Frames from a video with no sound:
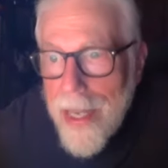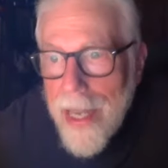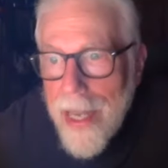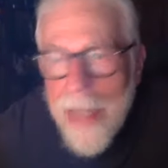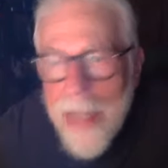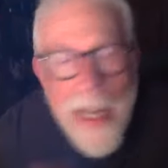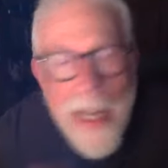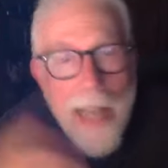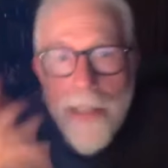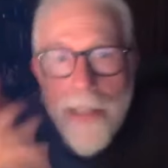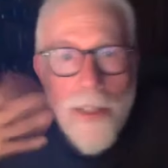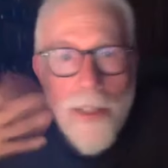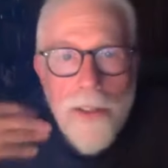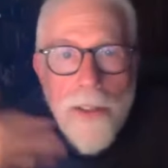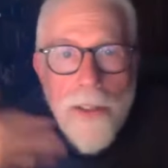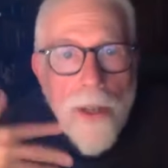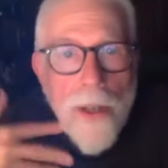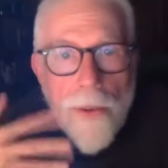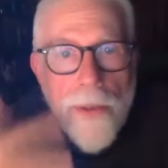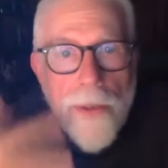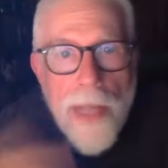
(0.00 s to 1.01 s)
And I didn't
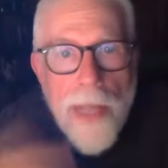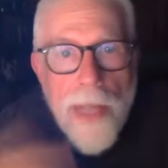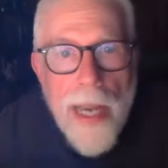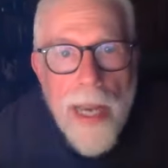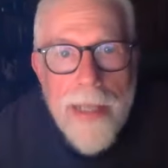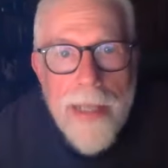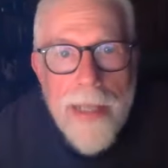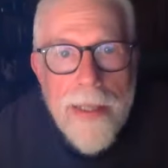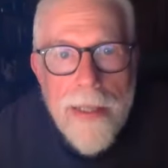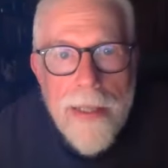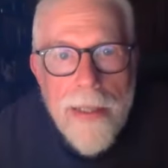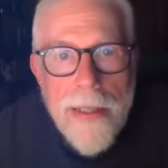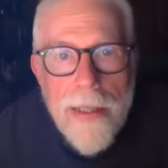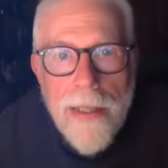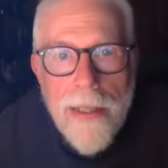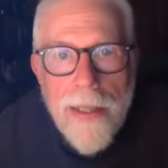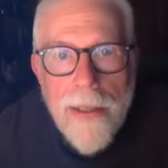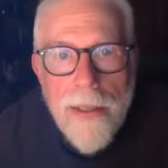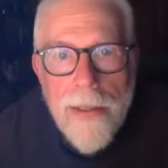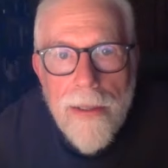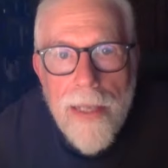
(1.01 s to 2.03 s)
know that, you
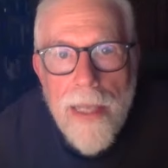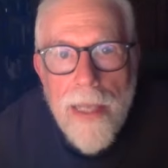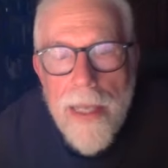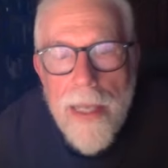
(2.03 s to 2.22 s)
know.